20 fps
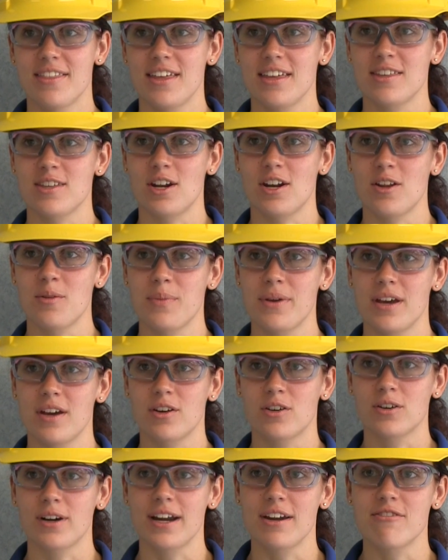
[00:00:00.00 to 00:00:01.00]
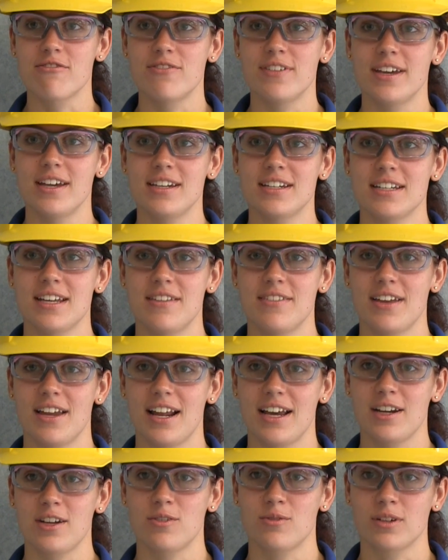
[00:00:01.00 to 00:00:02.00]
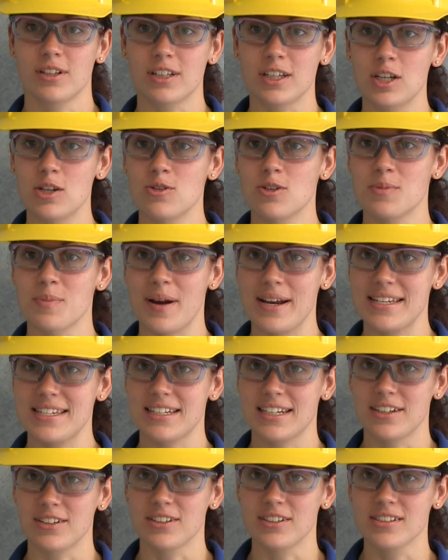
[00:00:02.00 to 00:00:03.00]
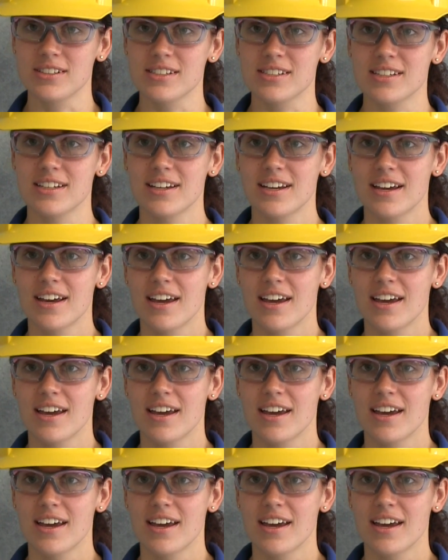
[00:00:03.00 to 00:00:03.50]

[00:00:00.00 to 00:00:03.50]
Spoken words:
They thought it'd be a great fit and that I could really use my skills.